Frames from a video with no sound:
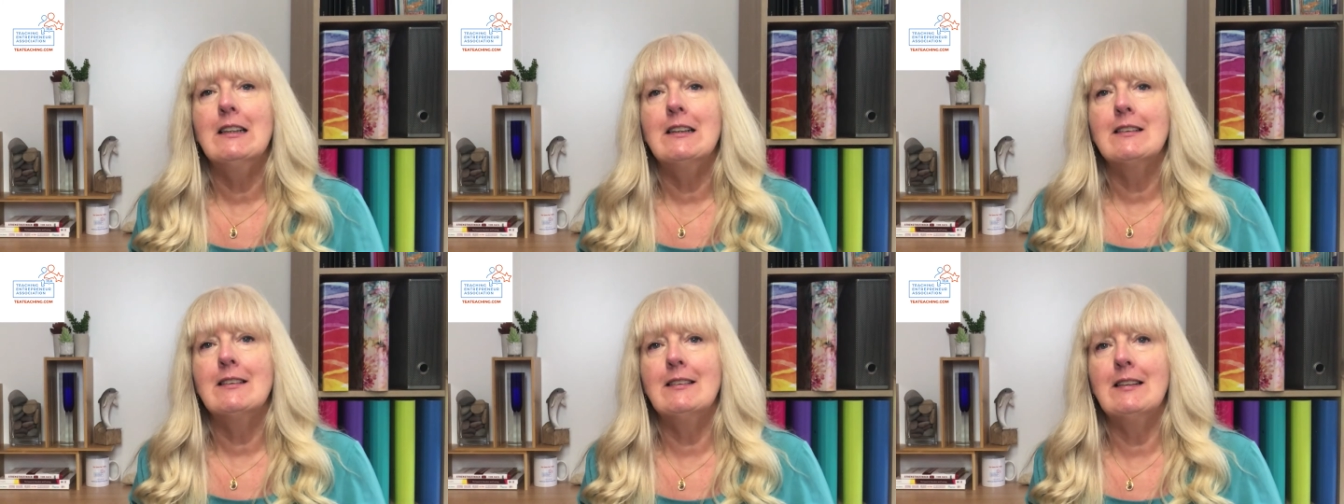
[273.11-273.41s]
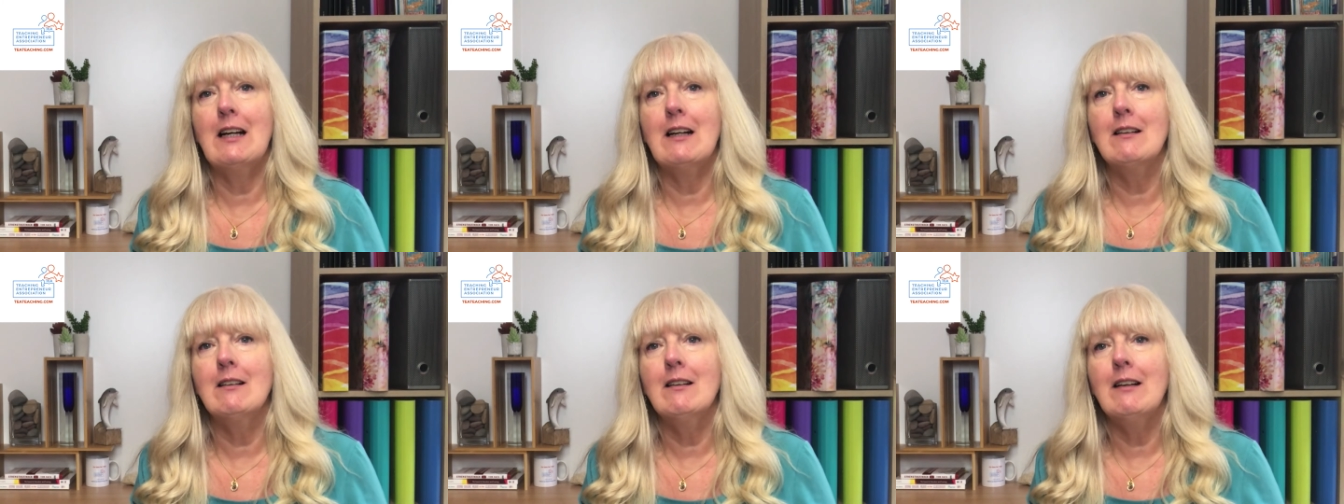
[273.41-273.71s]

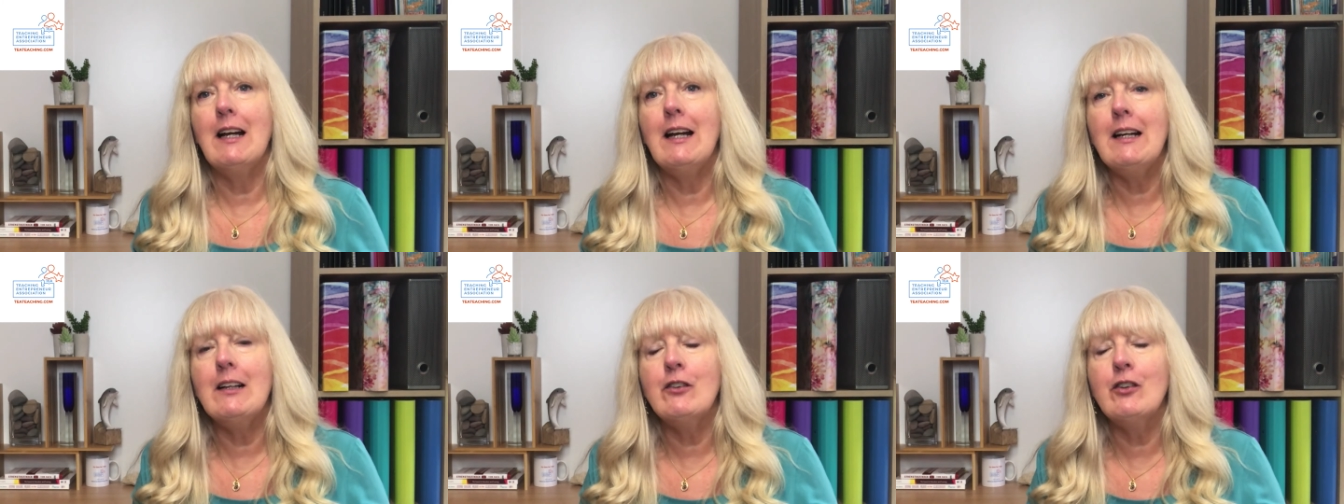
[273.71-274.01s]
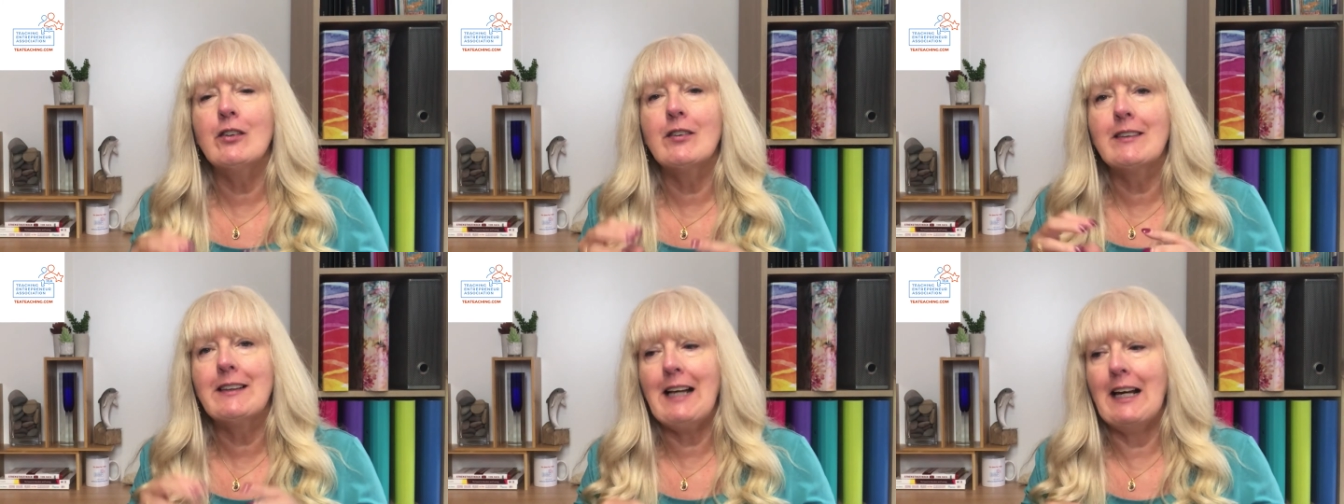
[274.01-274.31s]
So it
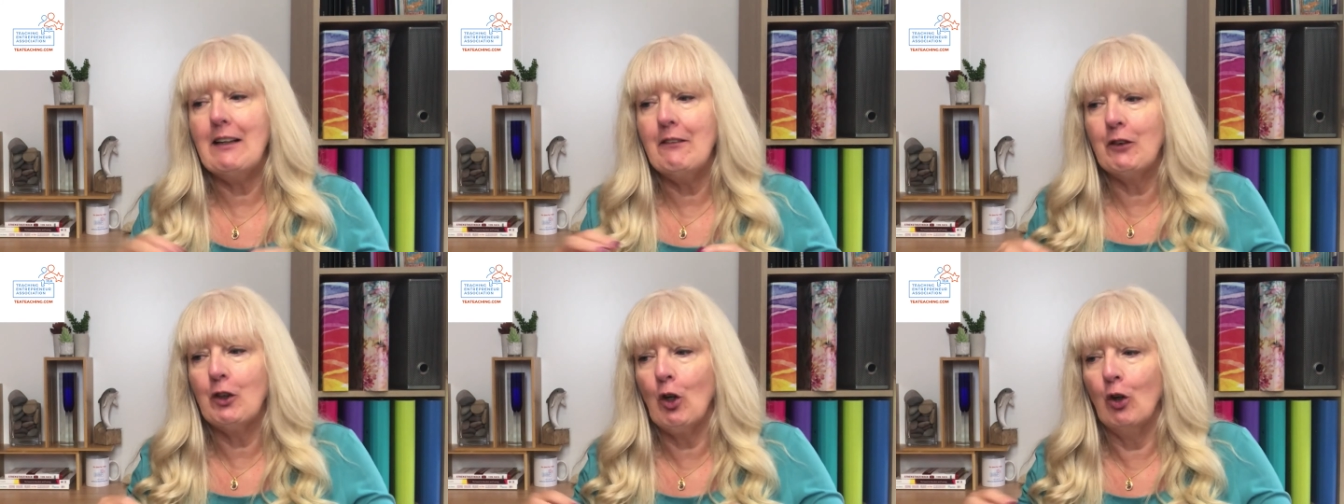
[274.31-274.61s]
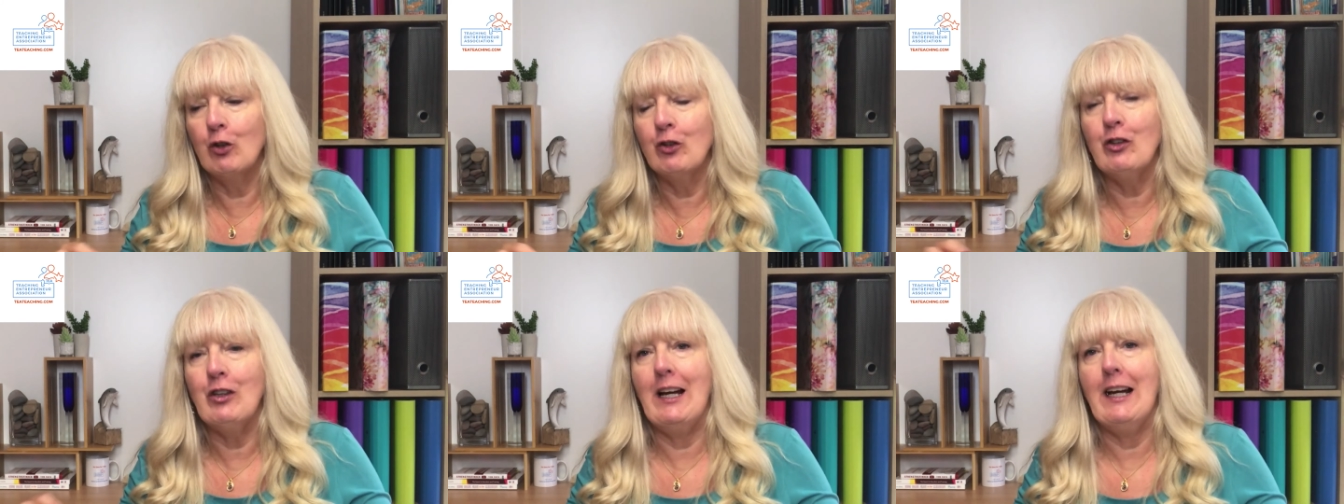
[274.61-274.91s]
just gave
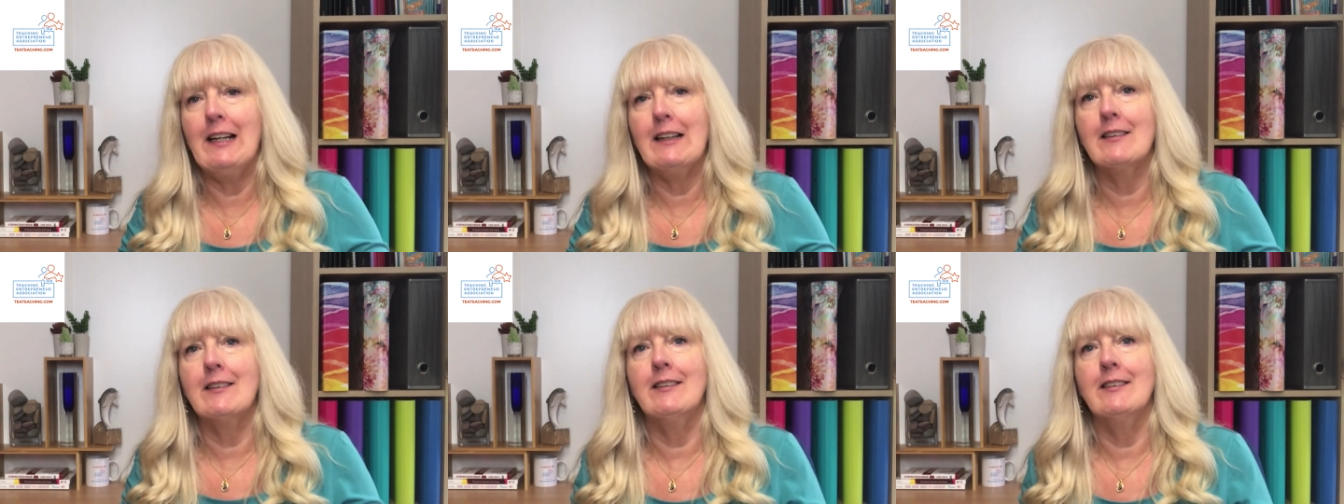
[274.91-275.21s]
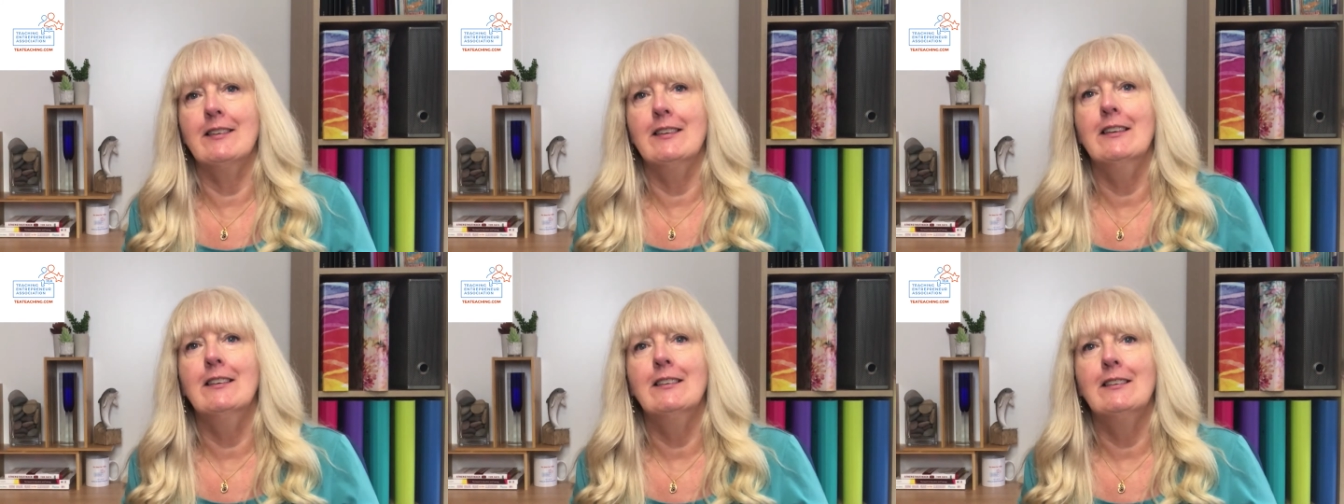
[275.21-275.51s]

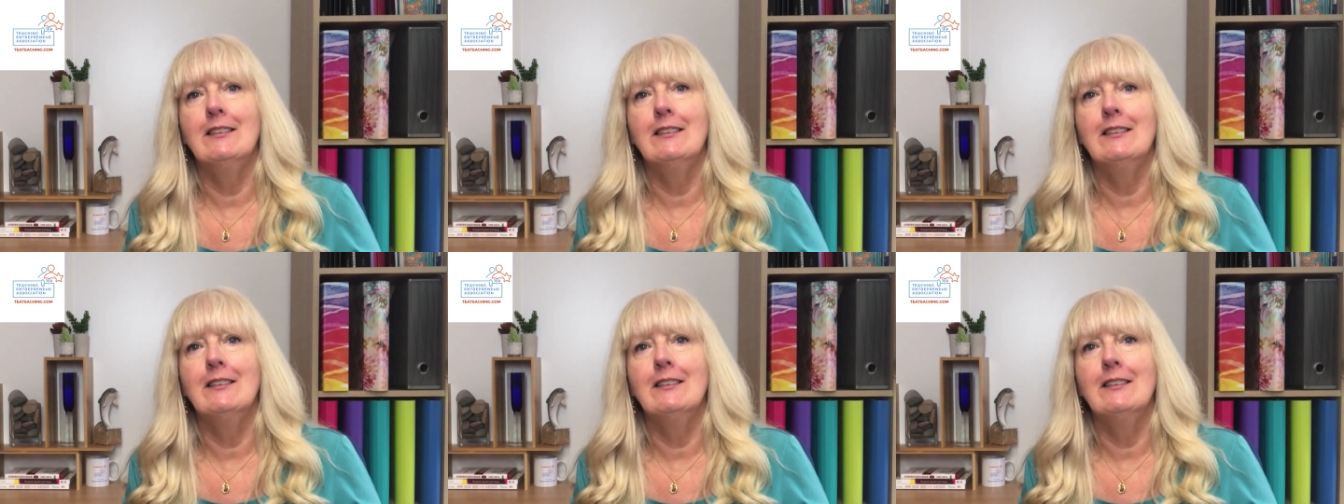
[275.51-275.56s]
context